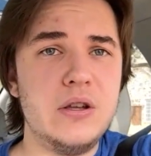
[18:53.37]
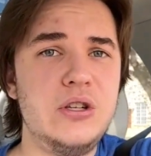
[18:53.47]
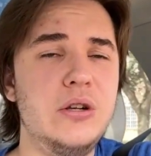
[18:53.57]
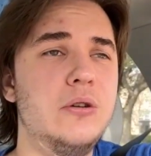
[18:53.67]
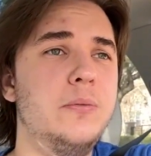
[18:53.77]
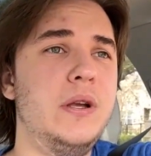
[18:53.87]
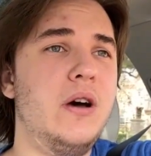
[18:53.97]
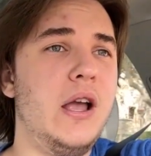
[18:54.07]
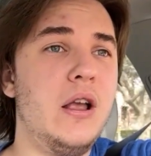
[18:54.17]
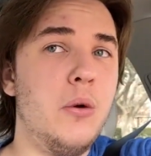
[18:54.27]
She'll be
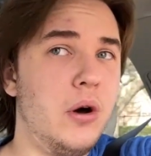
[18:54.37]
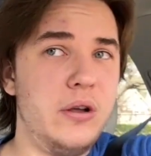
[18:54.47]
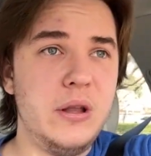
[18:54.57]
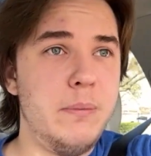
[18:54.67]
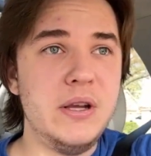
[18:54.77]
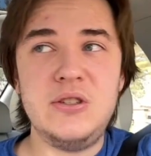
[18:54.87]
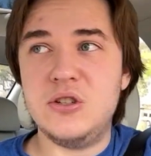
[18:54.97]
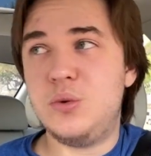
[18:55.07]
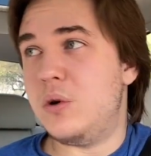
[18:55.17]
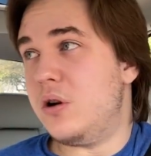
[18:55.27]
like, well, in the
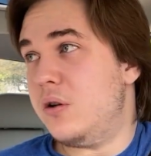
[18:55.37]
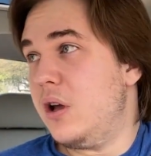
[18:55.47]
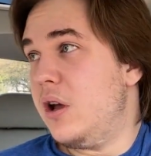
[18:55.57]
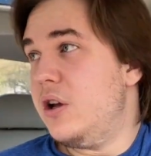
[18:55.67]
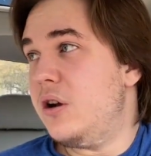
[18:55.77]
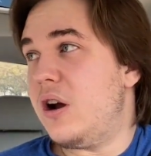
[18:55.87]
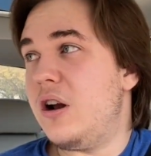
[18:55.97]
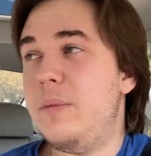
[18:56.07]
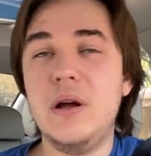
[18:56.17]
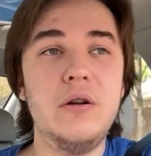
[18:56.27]
business world, you're not
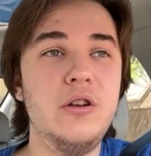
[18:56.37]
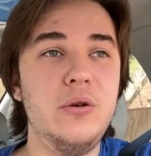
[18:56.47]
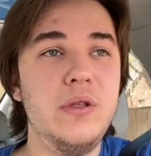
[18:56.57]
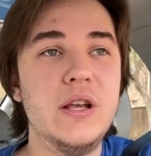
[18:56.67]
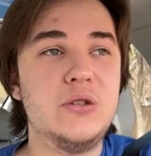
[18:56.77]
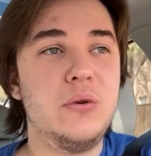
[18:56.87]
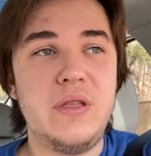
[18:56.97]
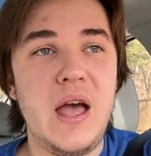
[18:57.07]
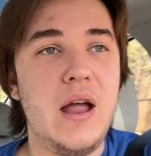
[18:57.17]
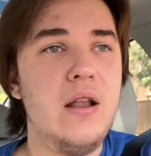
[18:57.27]
going to be able to do this or
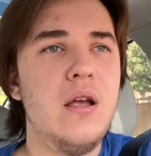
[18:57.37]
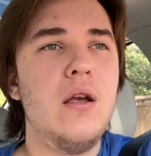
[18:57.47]
that.